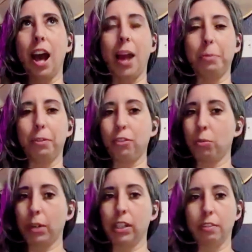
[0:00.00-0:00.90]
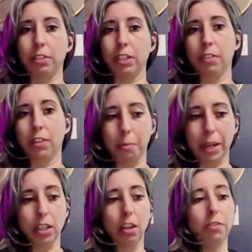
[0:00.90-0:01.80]
I prefer to wear gloves even on
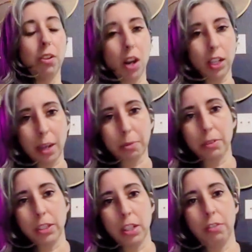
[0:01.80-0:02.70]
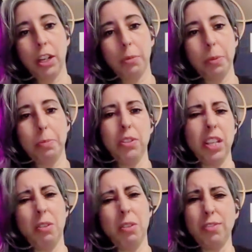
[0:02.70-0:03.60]
myself. A lot of times for self-care, people will
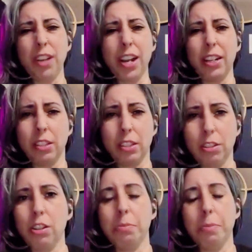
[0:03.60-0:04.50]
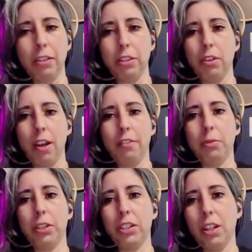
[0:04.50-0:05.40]
say, oh, it's fine. It's your own mouth. You don't have to
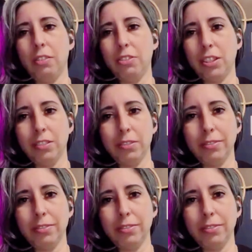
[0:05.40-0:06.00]
wear gloves.